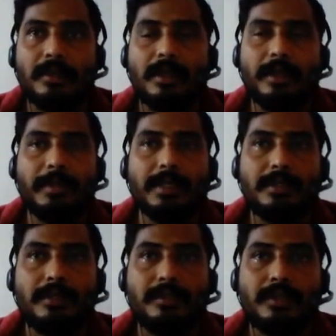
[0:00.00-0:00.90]

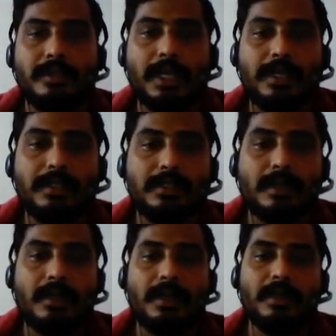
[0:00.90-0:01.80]
limits. So that is
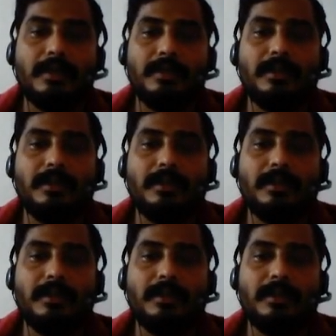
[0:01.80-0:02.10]
called